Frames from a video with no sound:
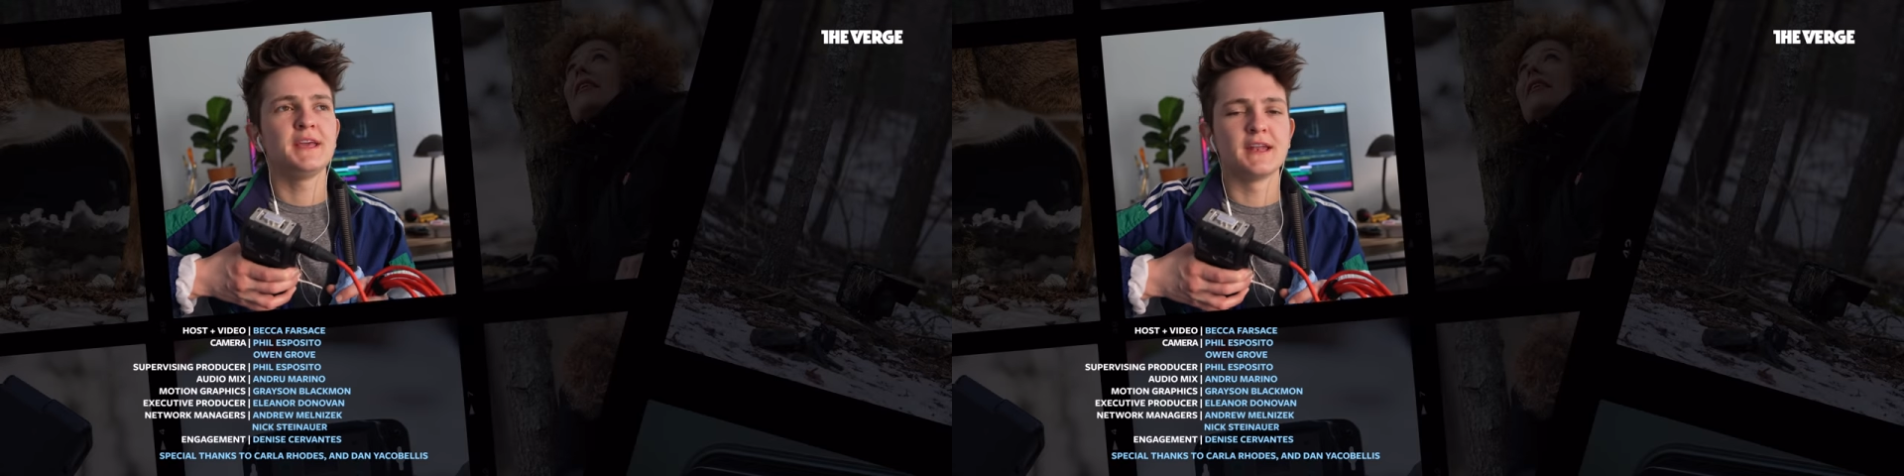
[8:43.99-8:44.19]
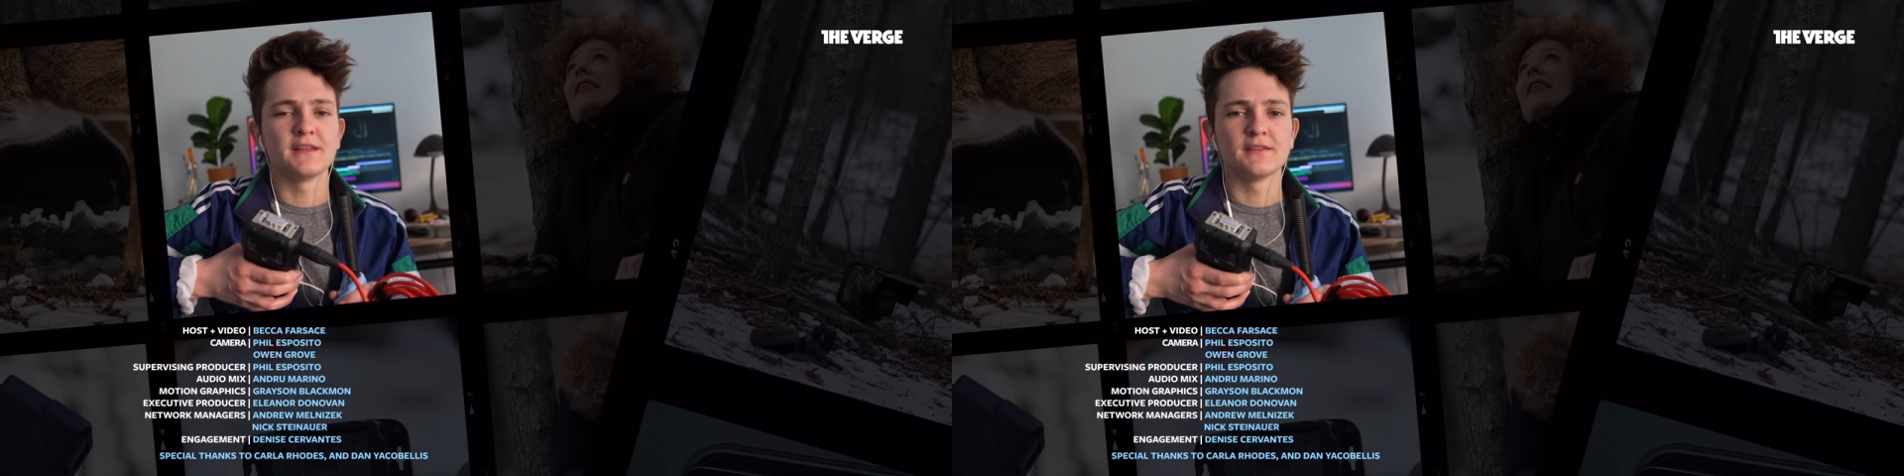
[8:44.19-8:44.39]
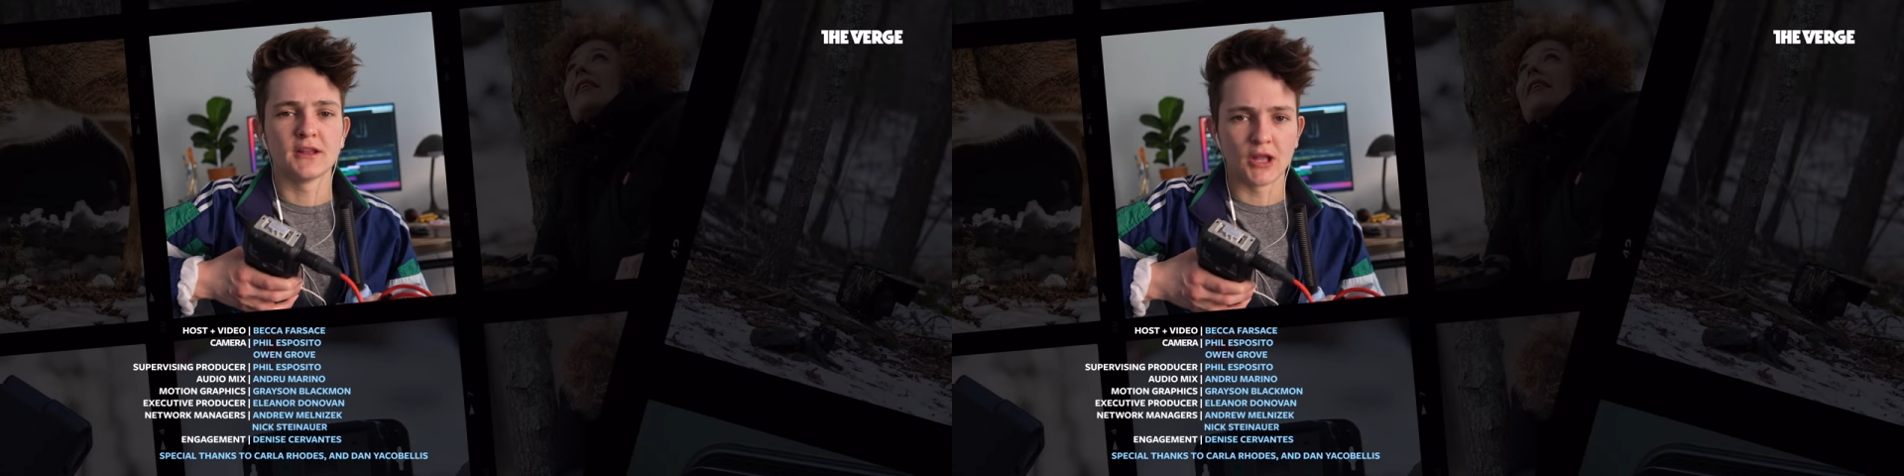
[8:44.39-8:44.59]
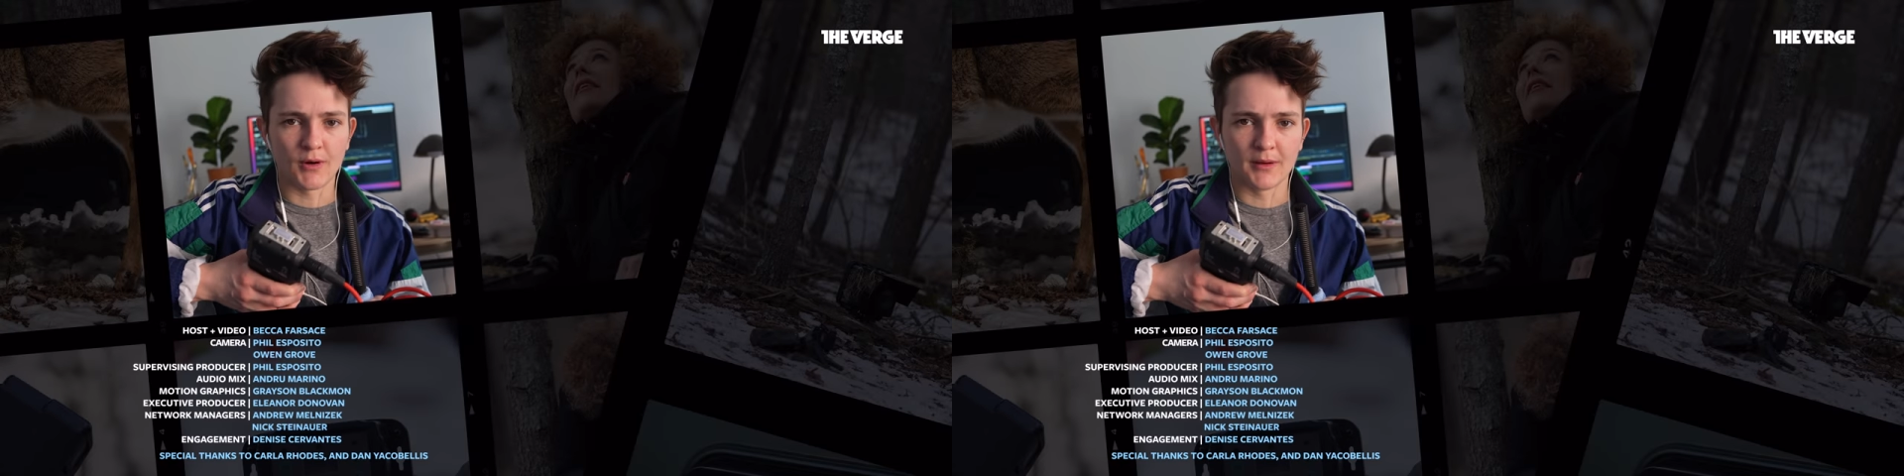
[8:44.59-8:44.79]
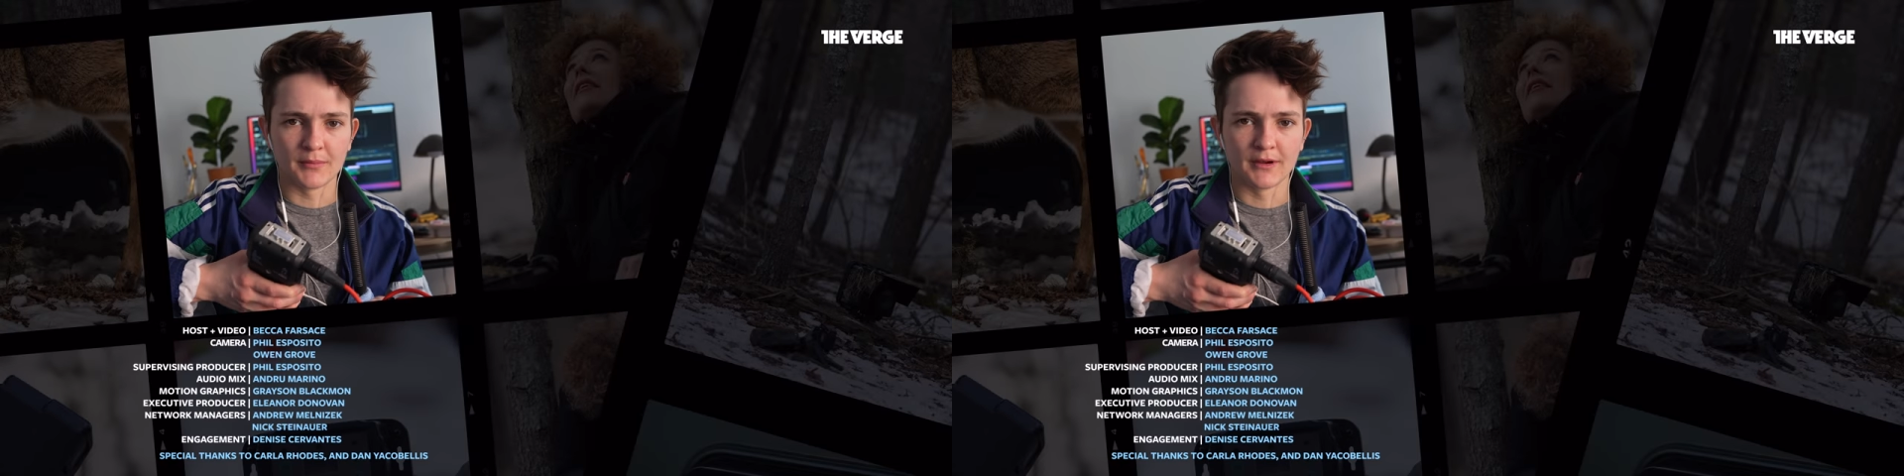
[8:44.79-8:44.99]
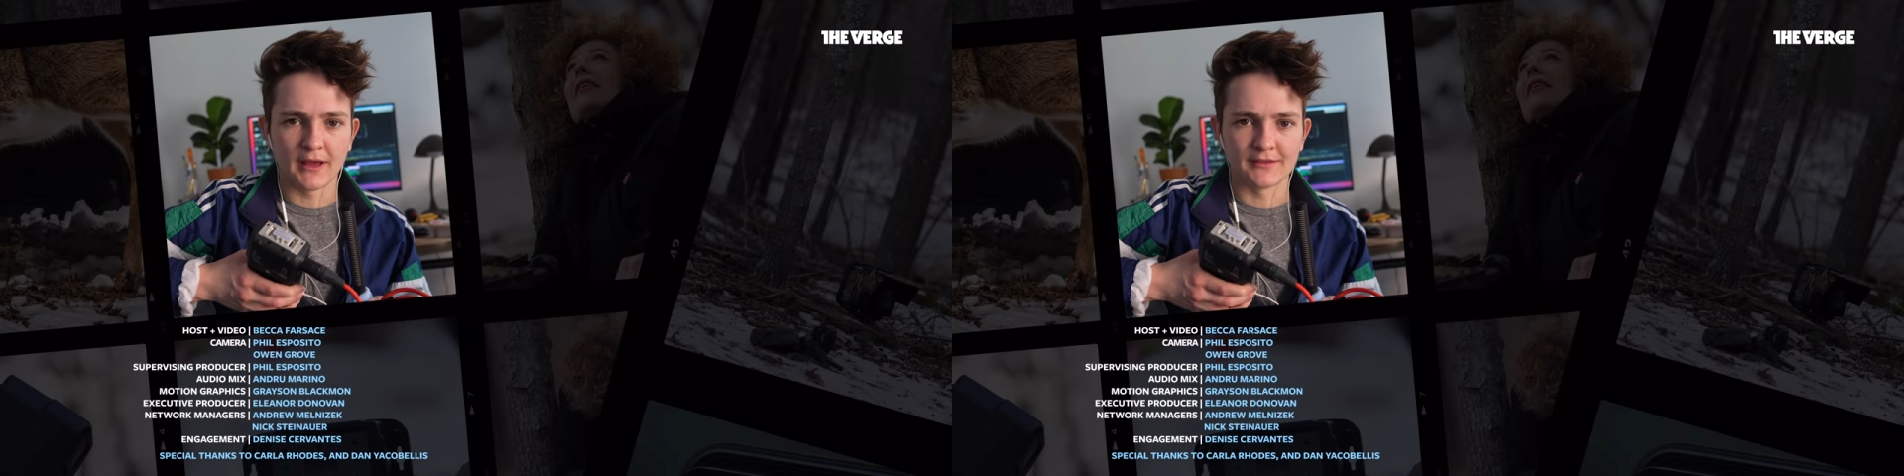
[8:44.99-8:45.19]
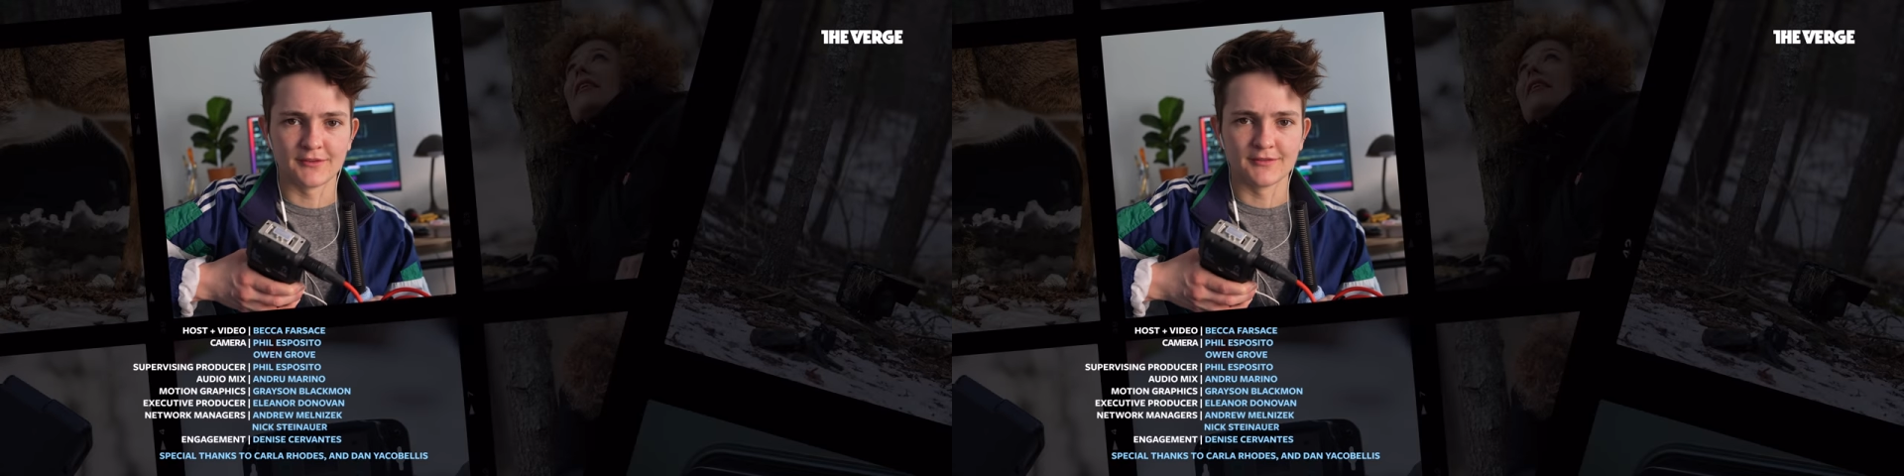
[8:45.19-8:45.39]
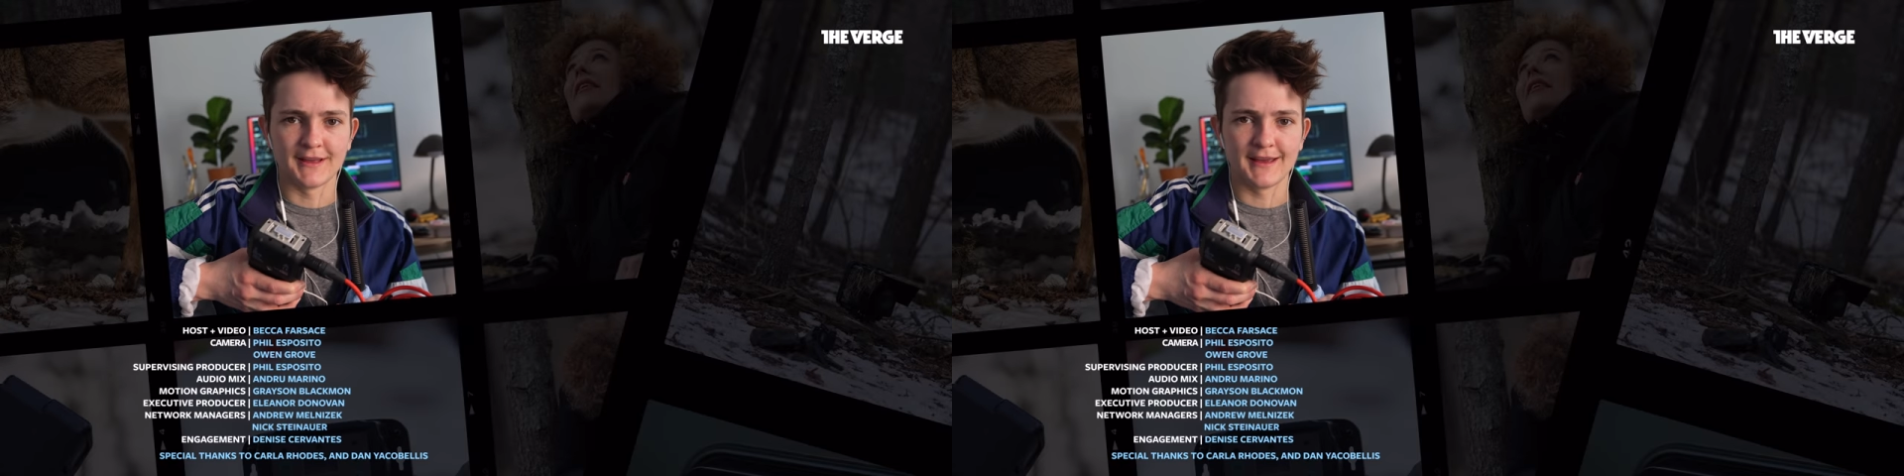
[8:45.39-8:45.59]
getting the glow up as
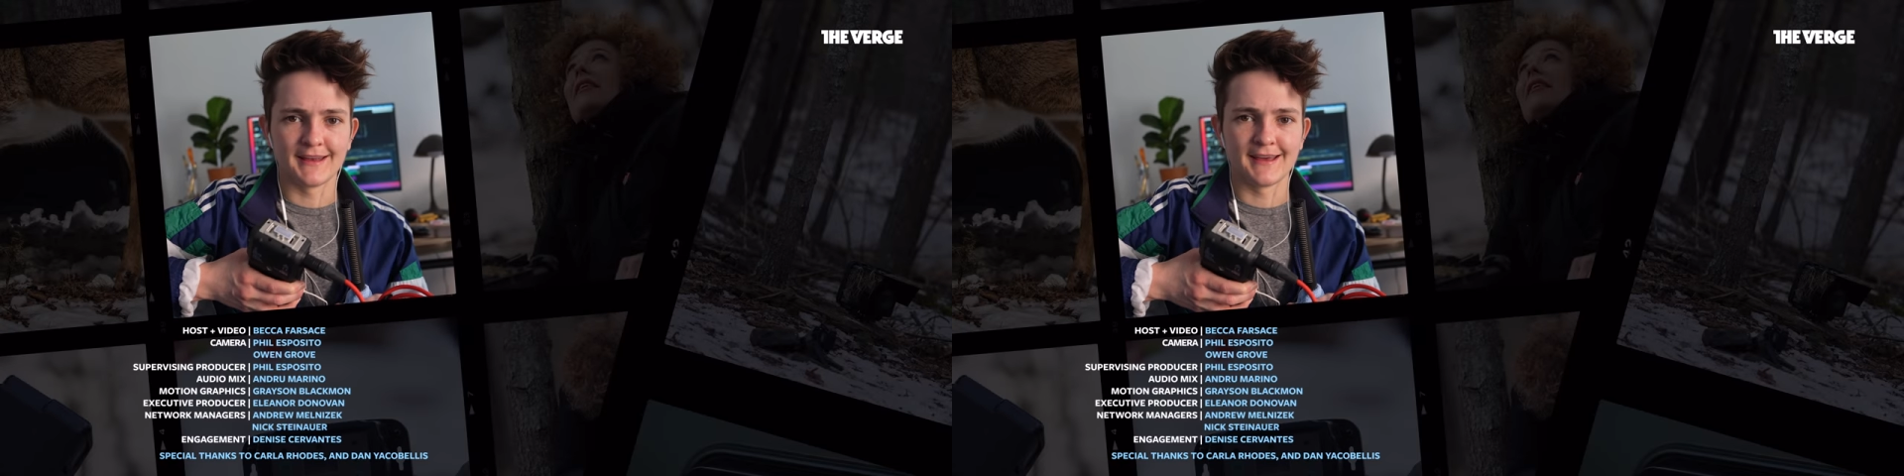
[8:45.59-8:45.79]
of late,